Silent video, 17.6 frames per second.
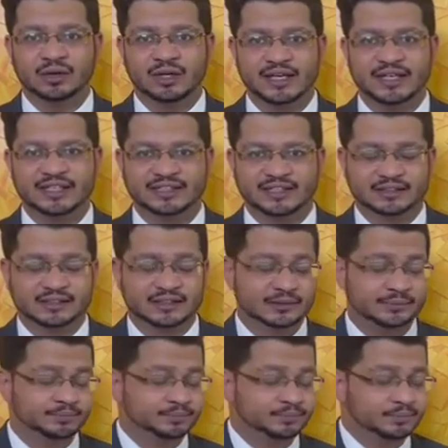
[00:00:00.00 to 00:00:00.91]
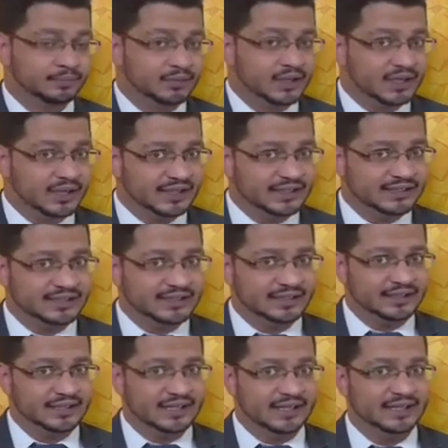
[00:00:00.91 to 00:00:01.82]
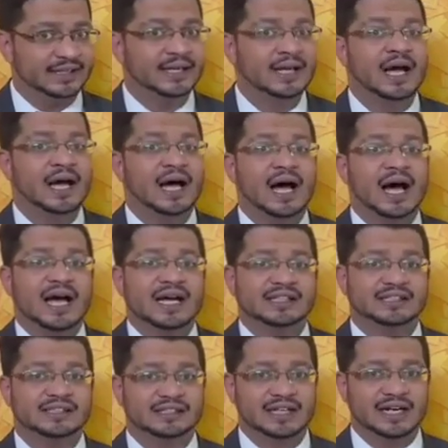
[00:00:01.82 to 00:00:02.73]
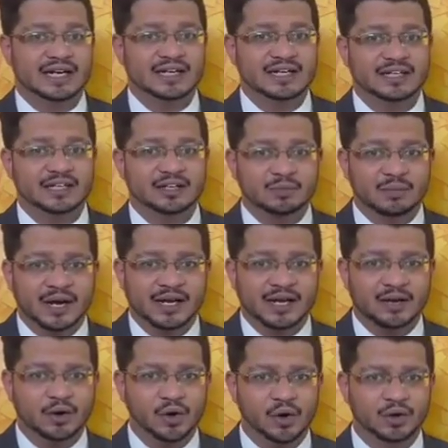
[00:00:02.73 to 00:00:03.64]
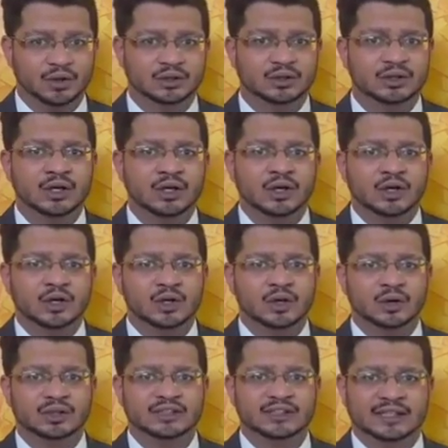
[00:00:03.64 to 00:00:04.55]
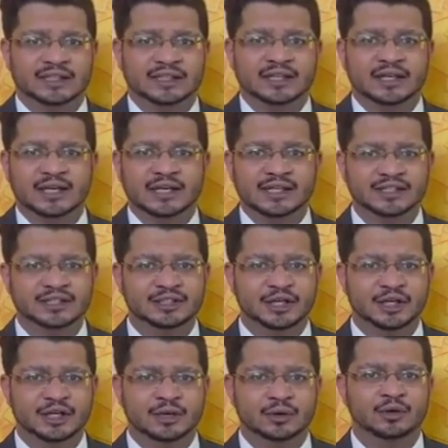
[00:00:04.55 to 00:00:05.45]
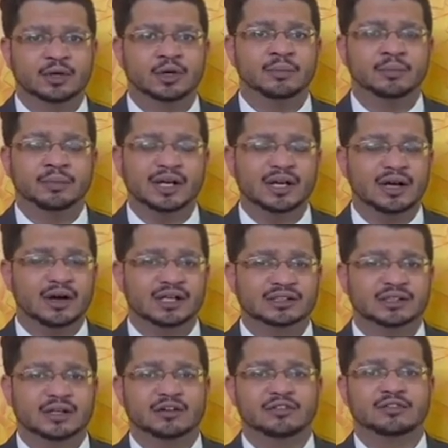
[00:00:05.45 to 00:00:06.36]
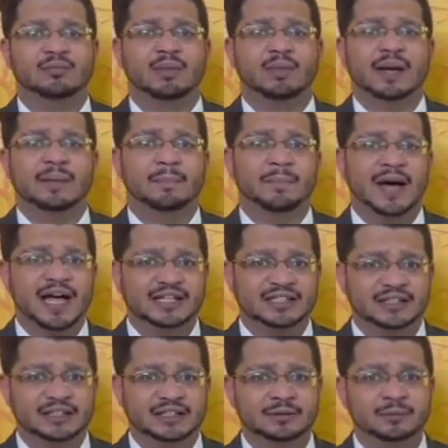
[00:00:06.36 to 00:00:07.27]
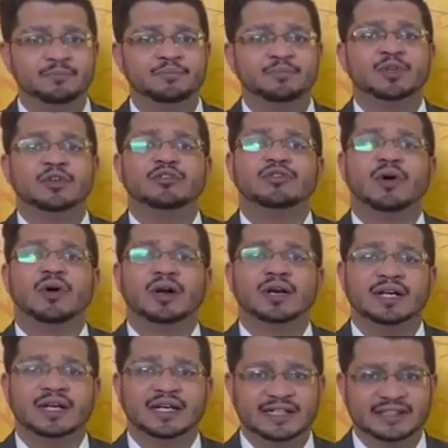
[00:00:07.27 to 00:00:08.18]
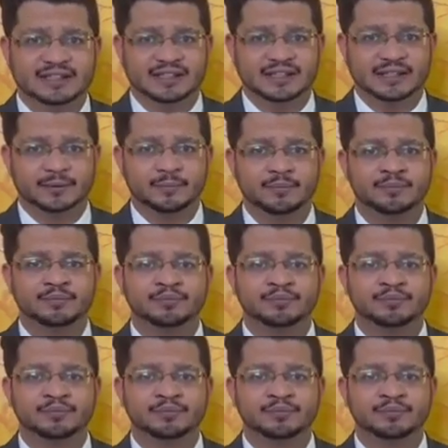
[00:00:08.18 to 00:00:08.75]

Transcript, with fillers: occasions. Recently, I started my own coaching institute because of my passion for teaching.